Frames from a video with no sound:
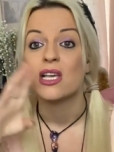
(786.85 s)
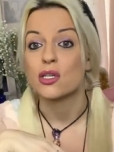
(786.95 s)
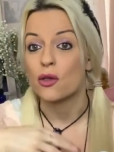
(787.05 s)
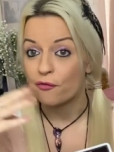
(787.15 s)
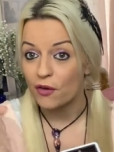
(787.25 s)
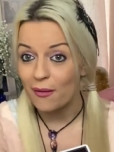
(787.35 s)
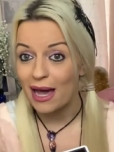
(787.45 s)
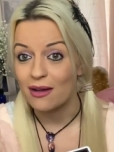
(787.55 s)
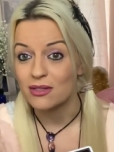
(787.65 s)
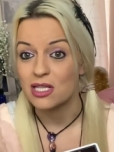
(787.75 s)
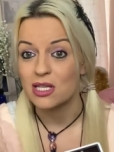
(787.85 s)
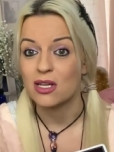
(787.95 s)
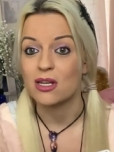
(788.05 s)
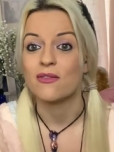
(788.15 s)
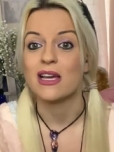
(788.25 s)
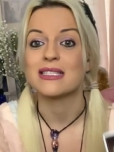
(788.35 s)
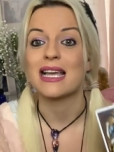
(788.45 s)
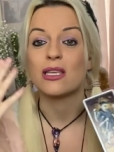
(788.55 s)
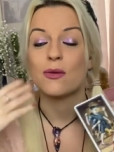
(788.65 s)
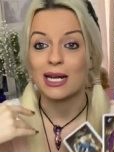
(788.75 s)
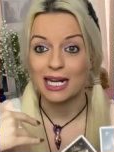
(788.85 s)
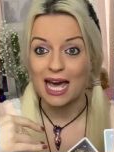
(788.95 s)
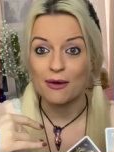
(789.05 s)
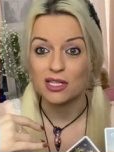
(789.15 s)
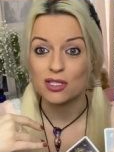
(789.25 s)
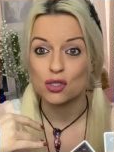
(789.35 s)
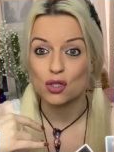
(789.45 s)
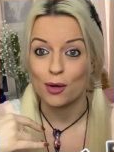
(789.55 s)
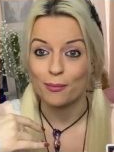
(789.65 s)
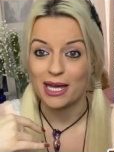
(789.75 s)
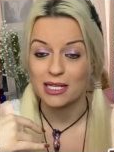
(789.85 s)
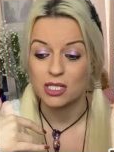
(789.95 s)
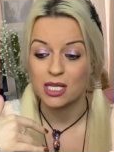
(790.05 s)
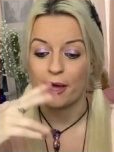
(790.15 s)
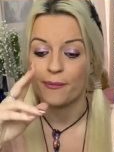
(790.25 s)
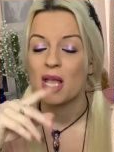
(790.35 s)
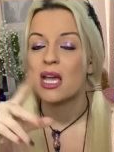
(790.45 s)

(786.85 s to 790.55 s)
So you throw it out to the universe and you allow it to come back to you.